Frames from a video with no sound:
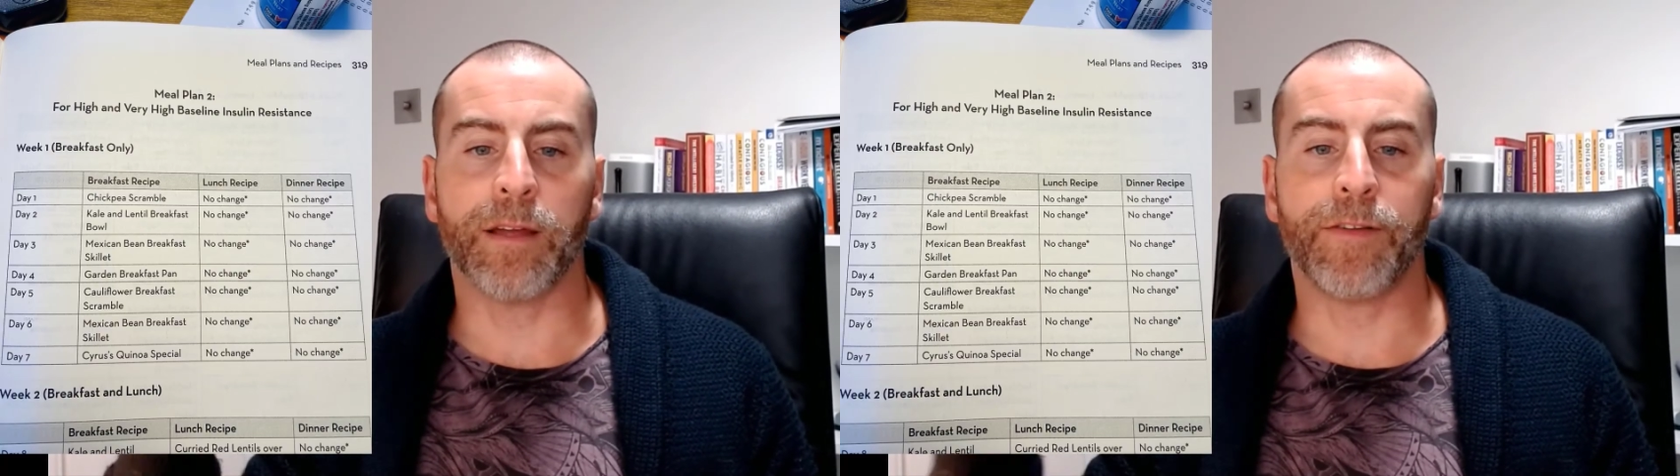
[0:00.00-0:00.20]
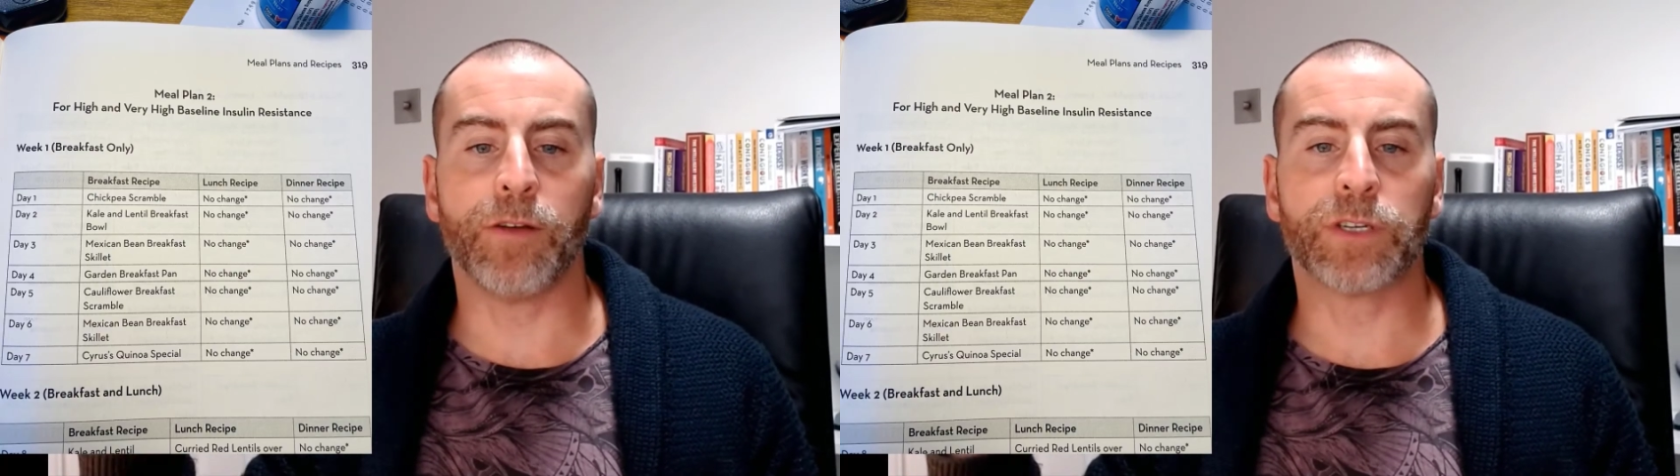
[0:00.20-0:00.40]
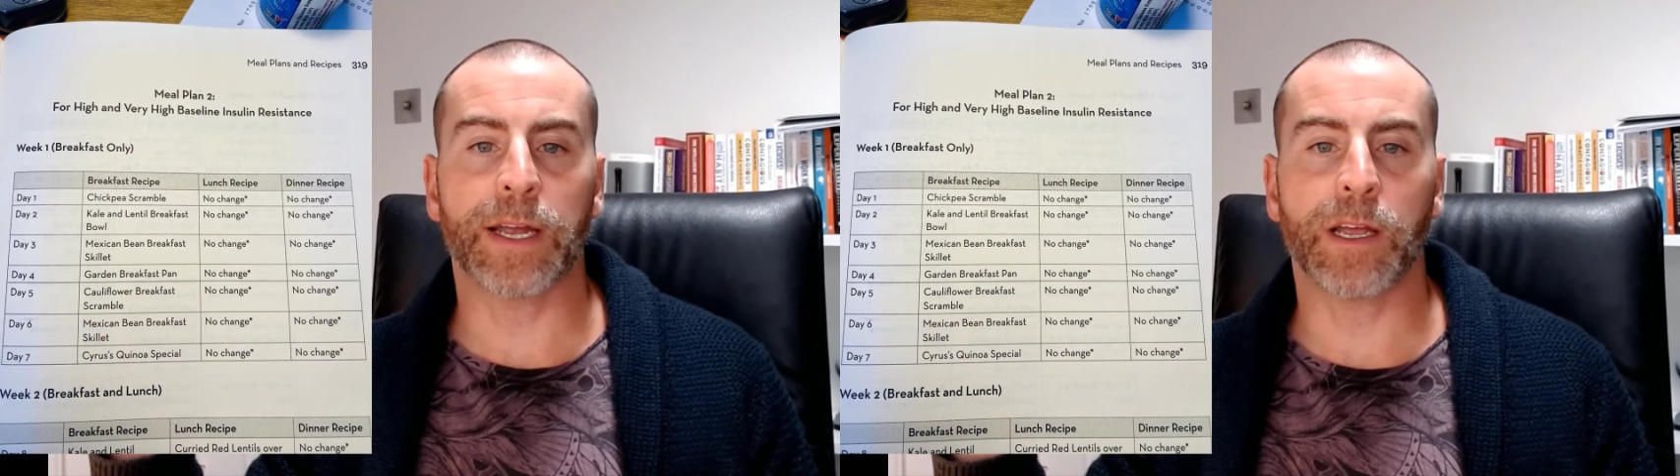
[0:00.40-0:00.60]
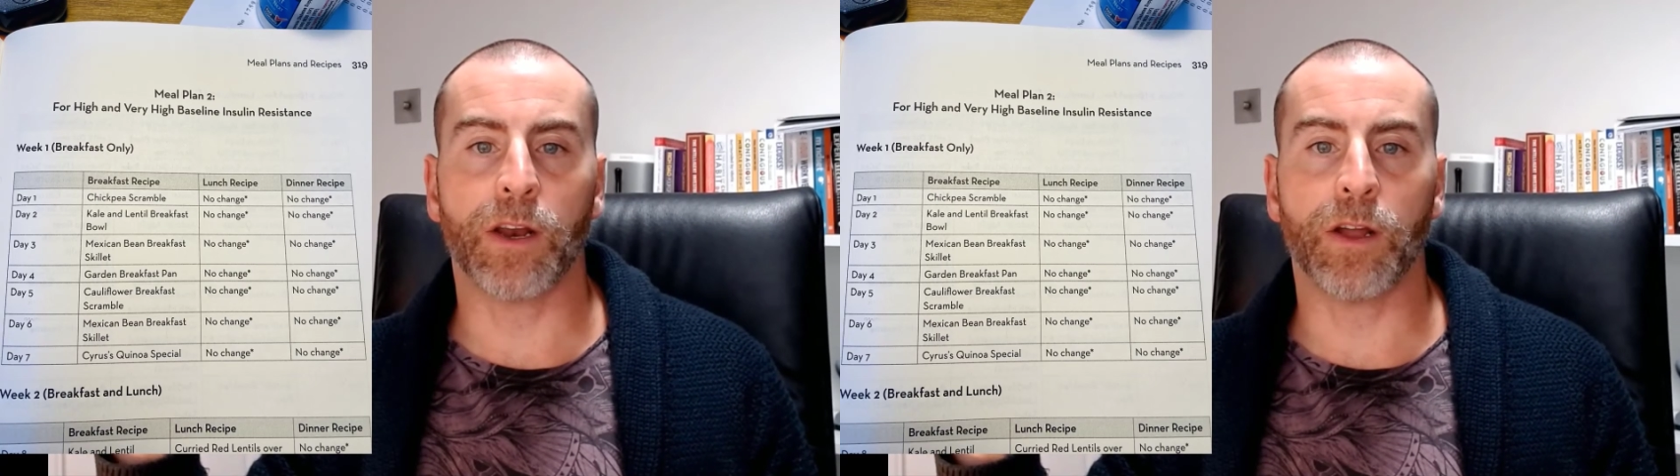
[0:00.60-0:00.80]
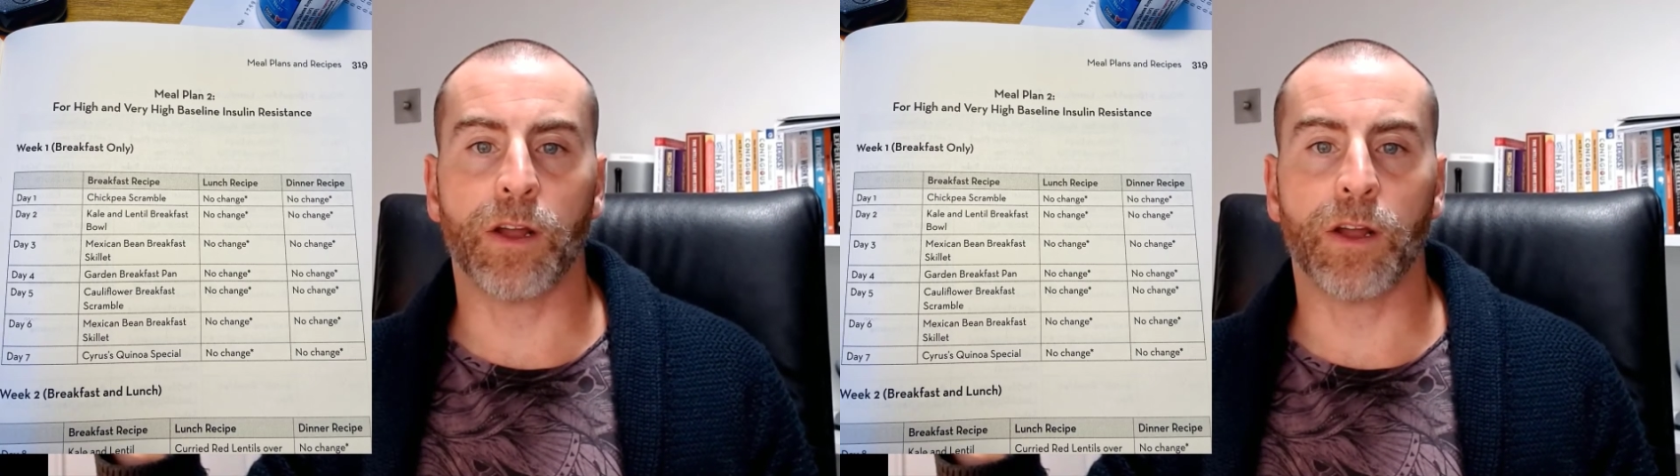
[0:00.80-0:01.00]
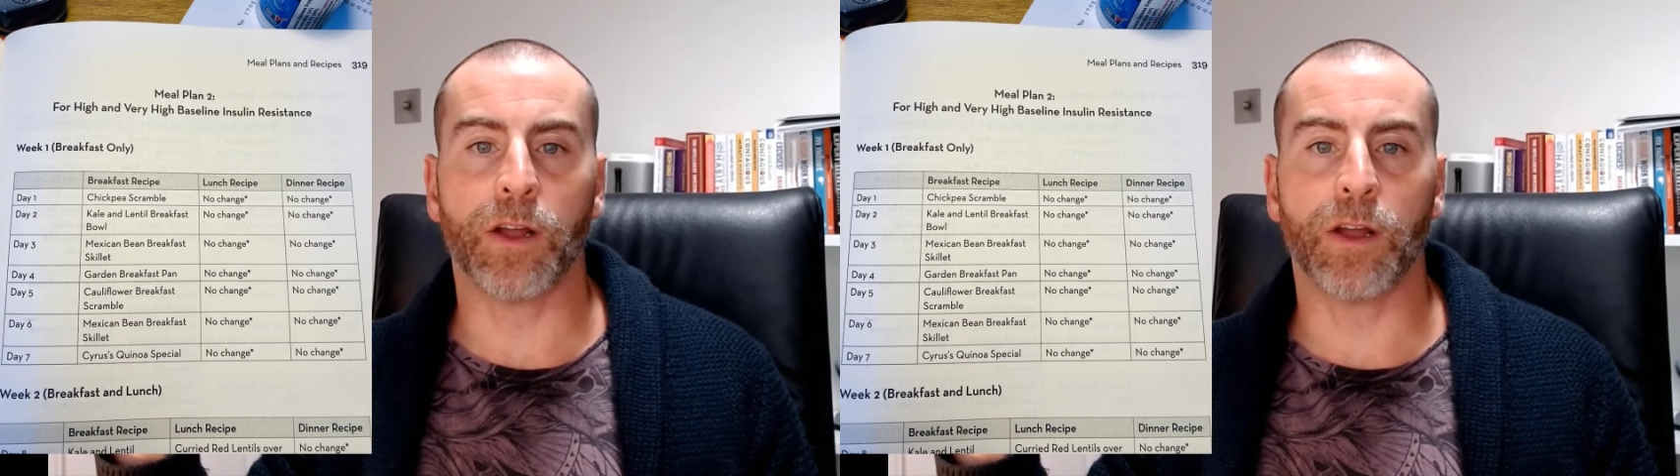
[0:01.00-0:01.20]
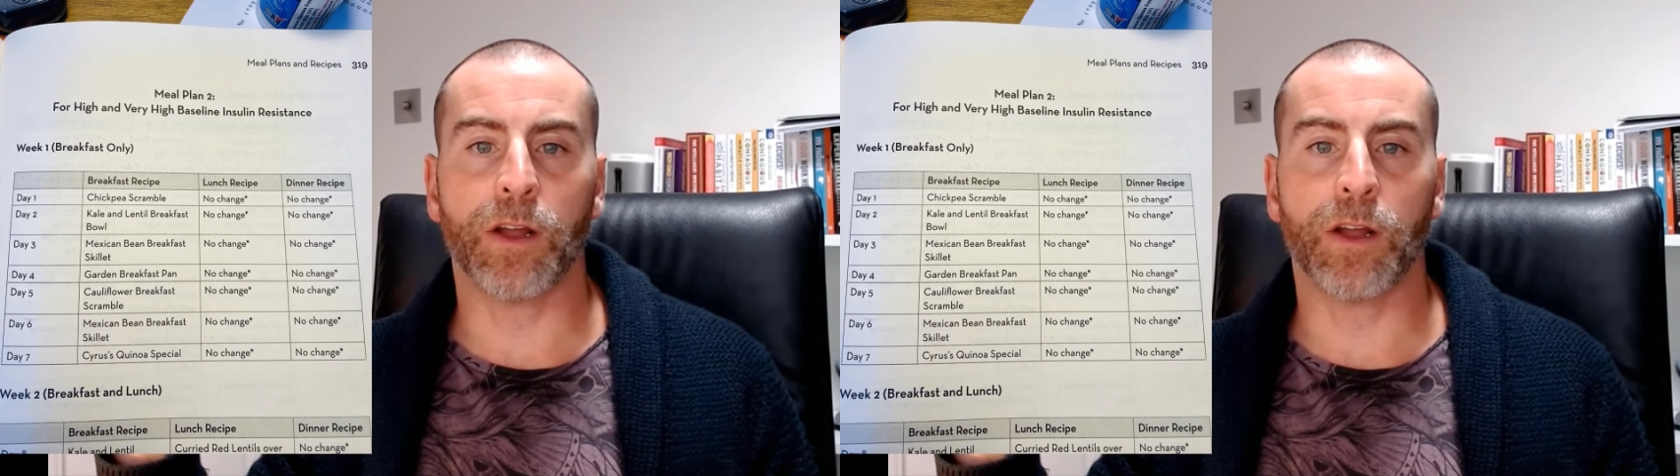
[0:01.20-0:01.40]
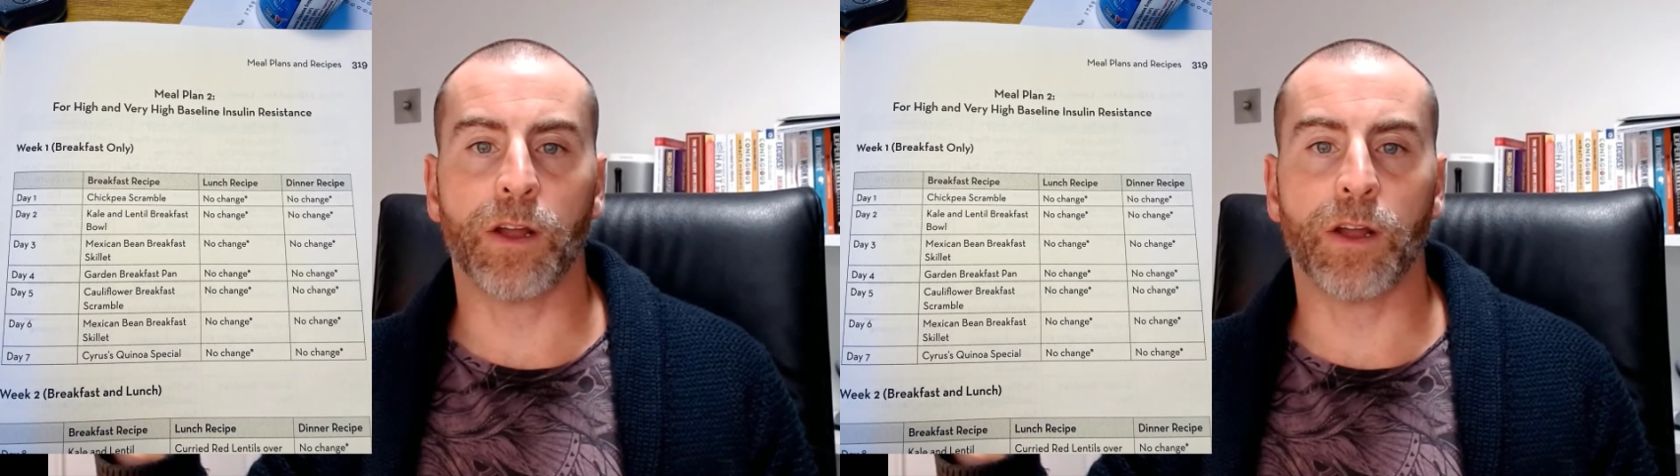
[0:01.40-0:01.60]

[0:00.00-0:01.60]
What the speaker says: if you take a look here,